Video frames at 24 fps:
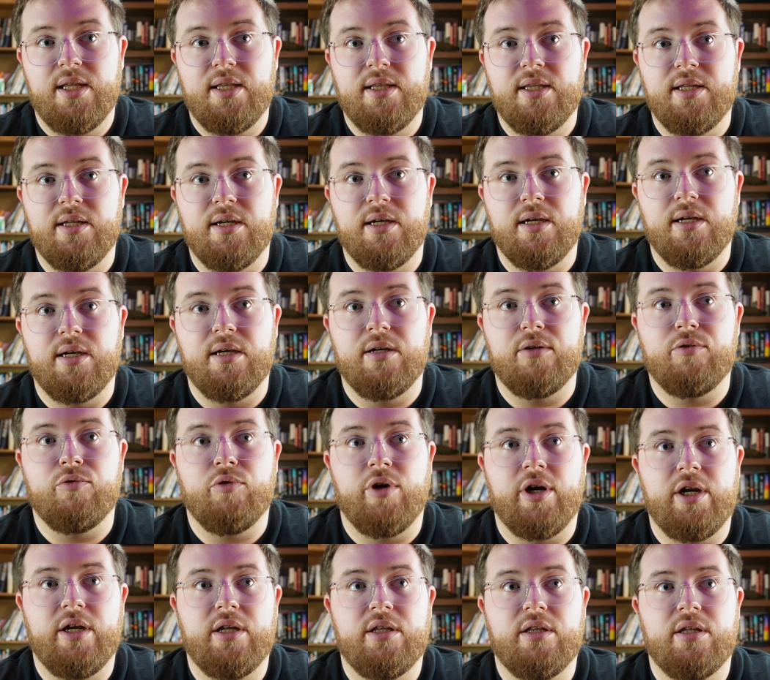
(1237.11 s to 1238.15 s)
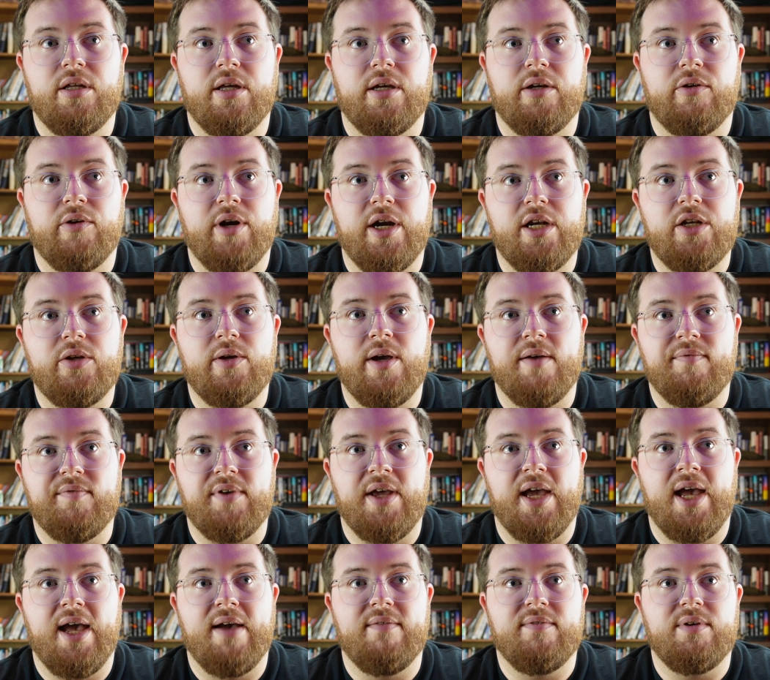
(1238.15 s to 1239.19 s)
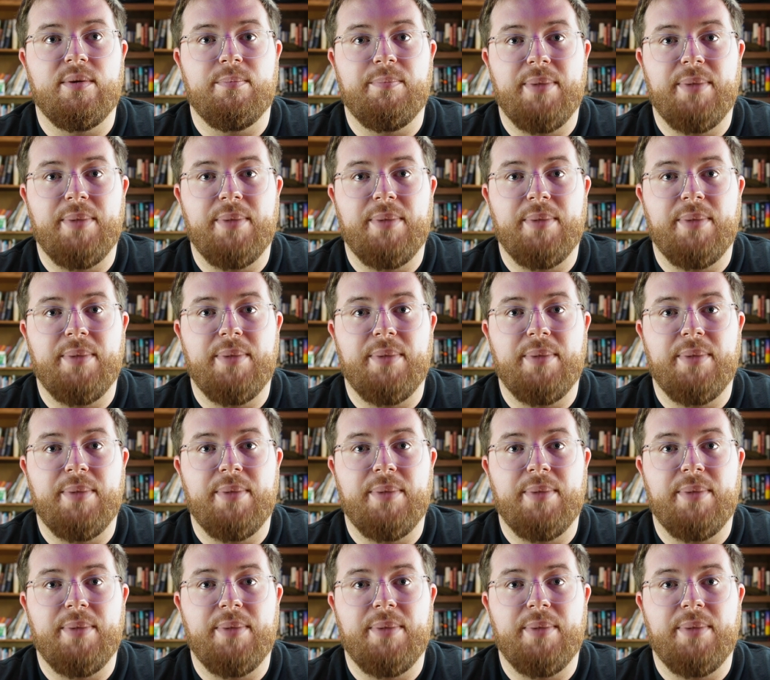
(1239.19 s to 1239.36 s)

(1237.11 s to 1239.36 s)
The grade you have to